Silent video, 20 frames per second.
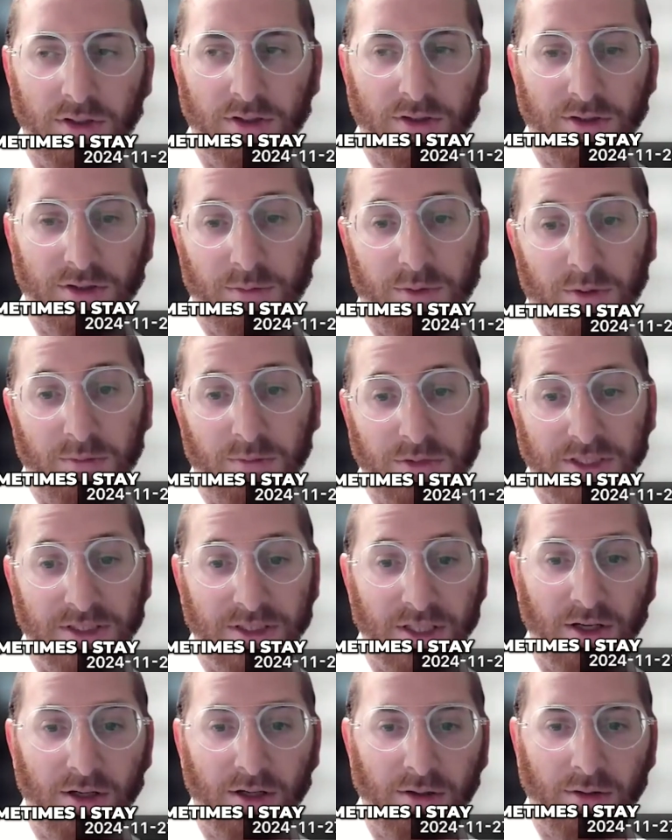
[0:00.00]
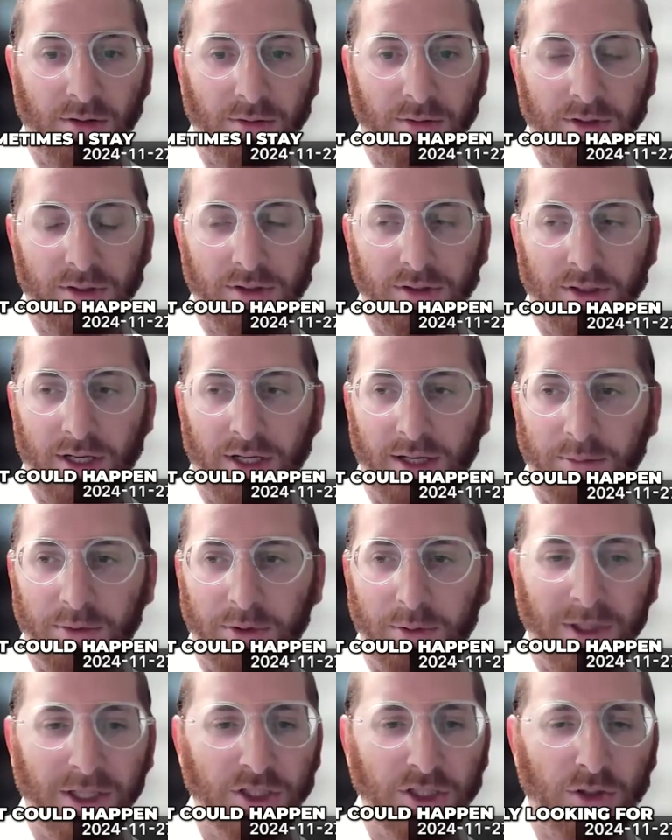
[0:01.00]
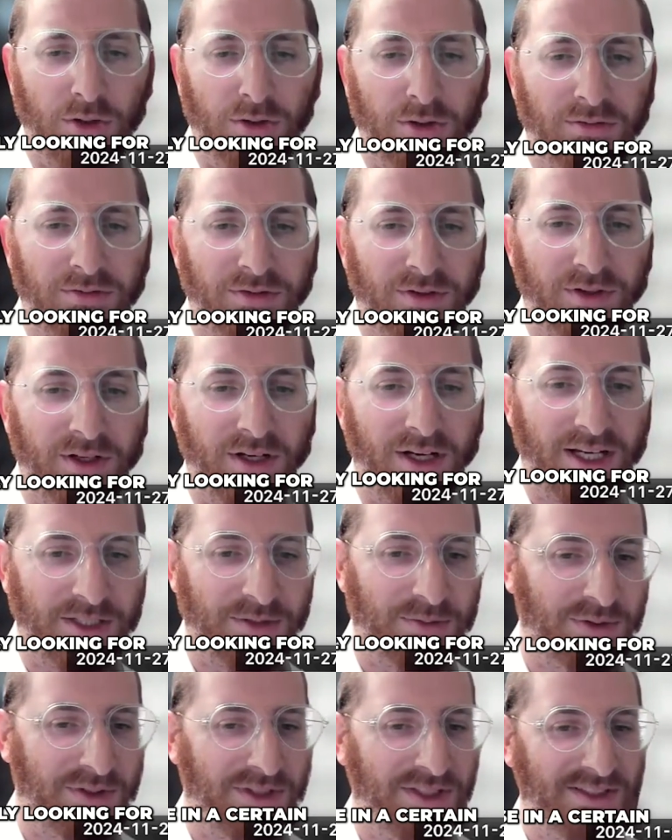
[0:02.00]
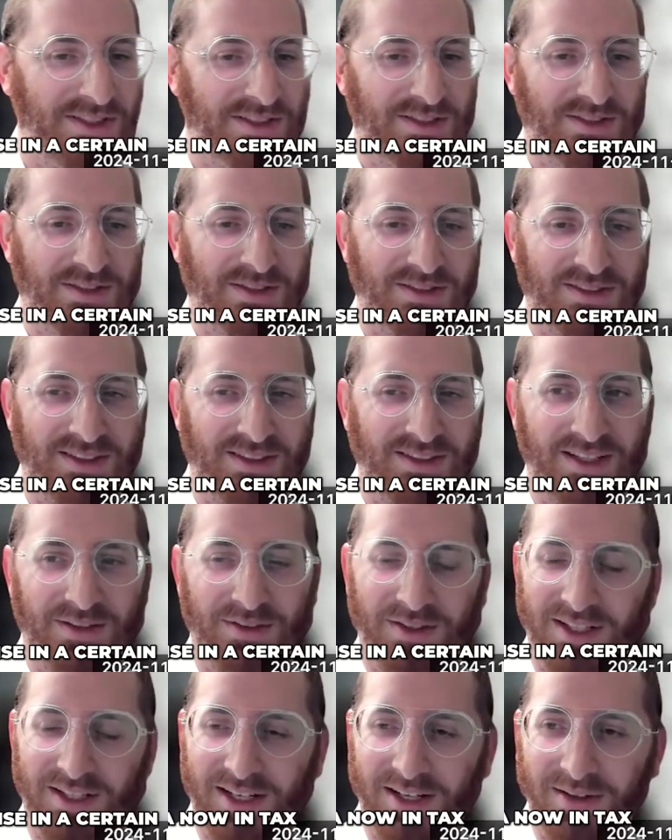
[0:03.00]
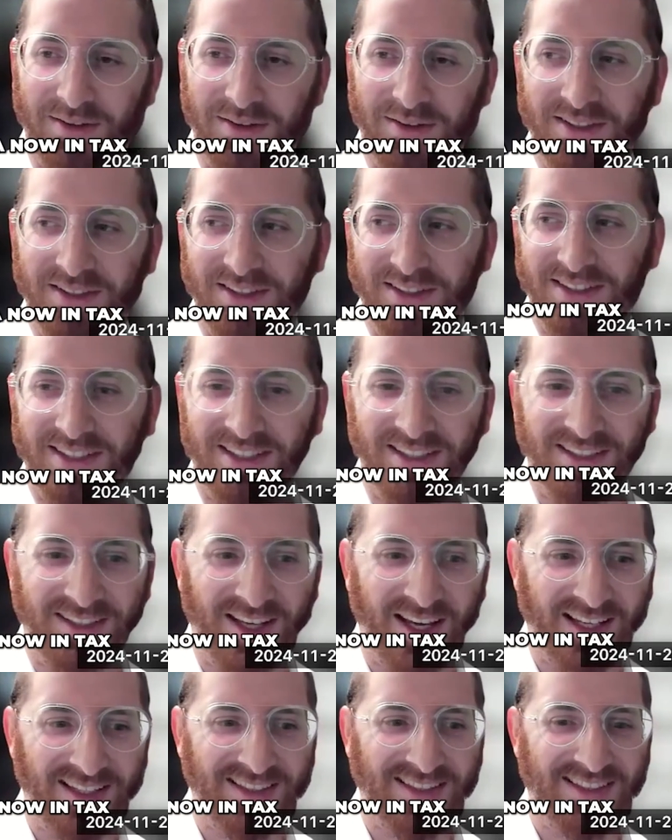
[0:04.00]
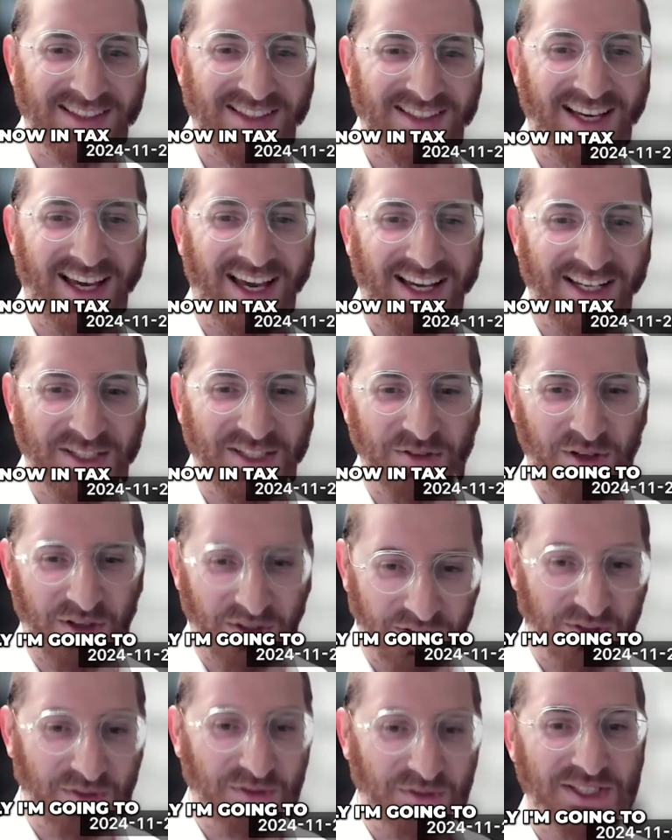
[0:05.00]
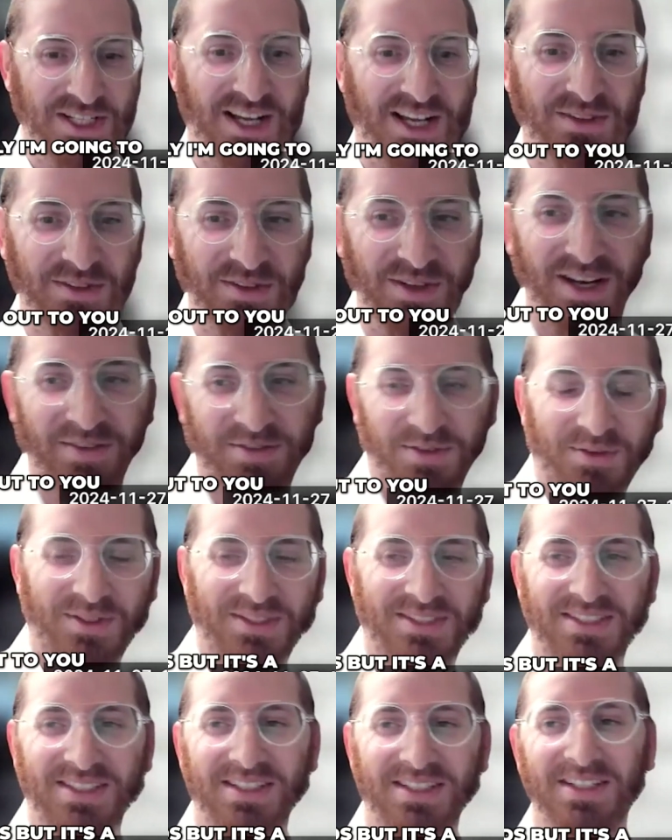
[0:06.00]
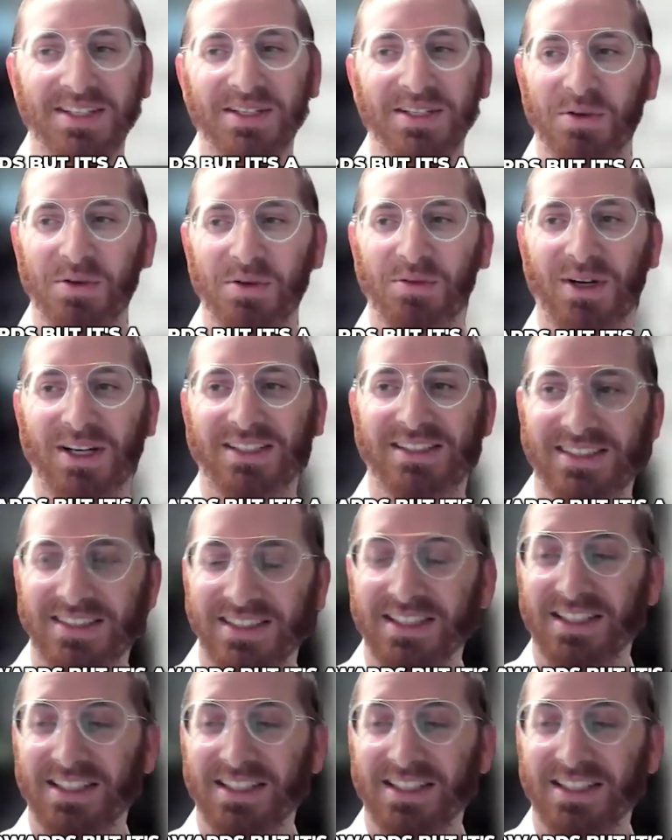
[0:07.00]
Sometimes I stay unknown. It could happen. I'm actually looking for expertise in a certain area now in tax. Actually, I'm going to reach out to you afterwards, but.